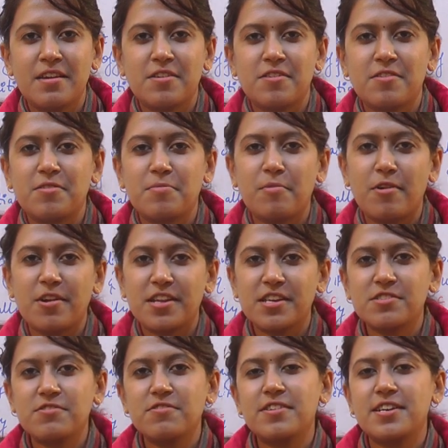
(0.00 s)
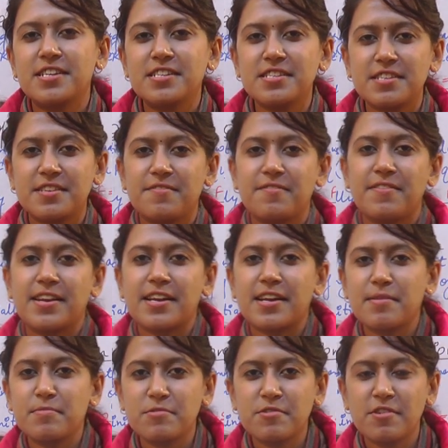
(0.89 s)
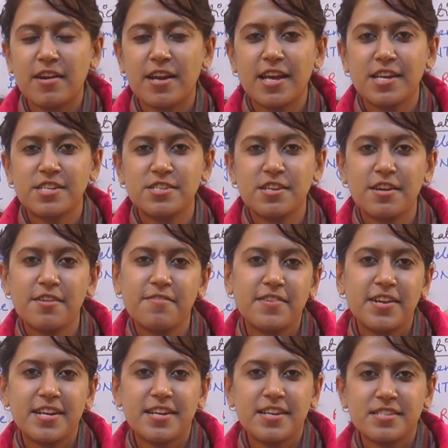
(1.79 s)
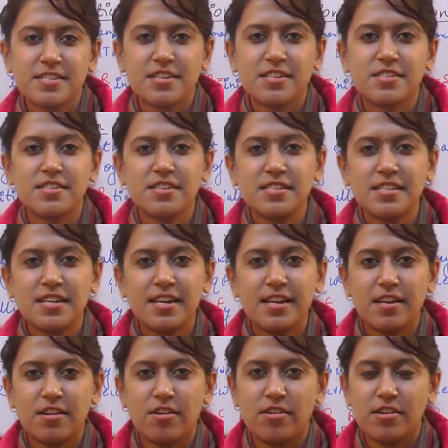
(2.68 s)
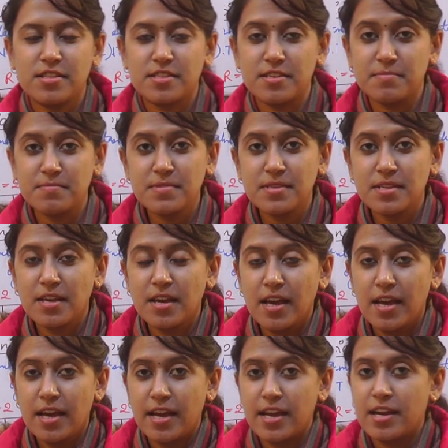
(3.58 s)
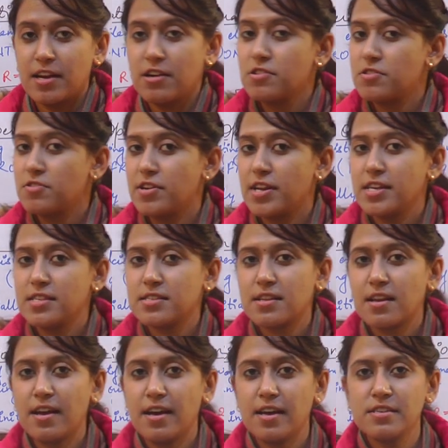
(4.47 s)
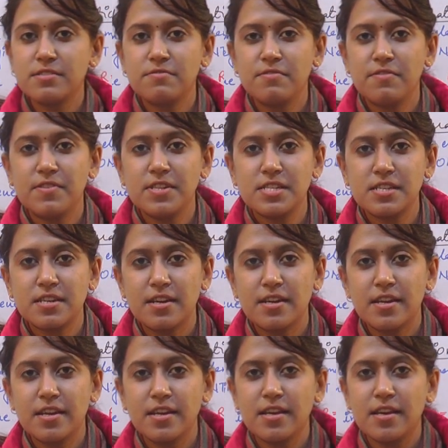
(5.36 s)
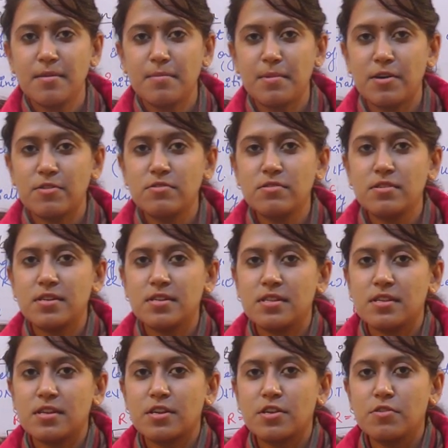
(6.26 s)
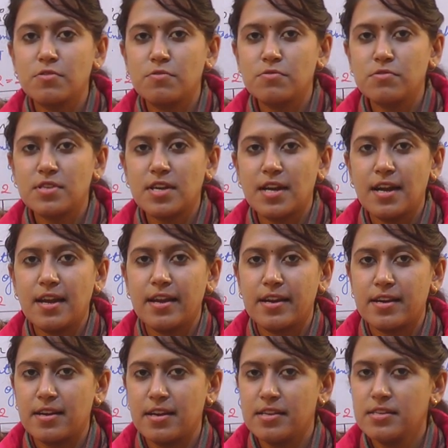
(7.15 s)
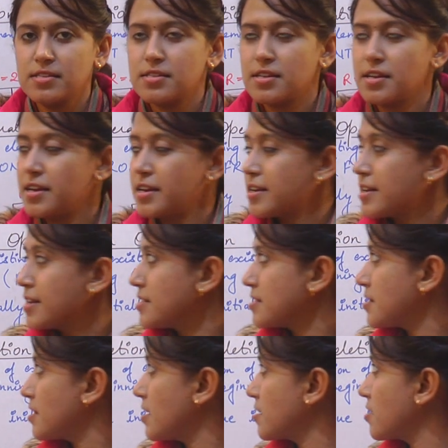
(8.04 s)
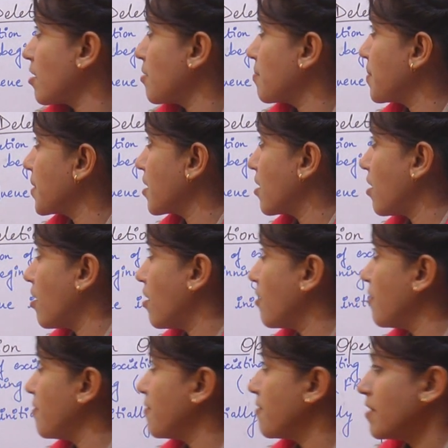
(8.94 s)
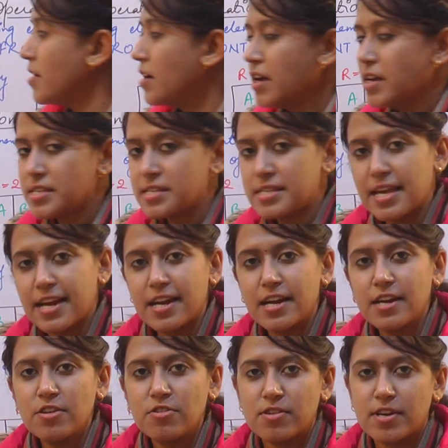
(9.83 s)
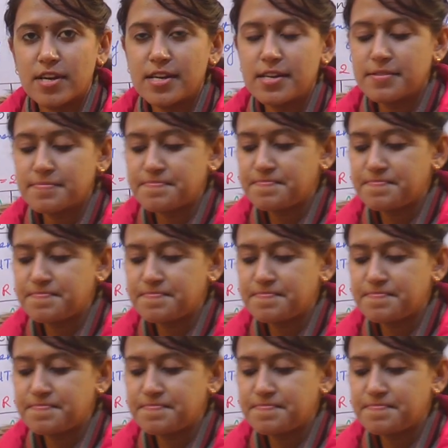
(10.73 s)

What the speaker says: Good morning students, welcome to our lecture of data structures and algorithms. In our today's class we will study about queues and linked list. It is the topic of second unit.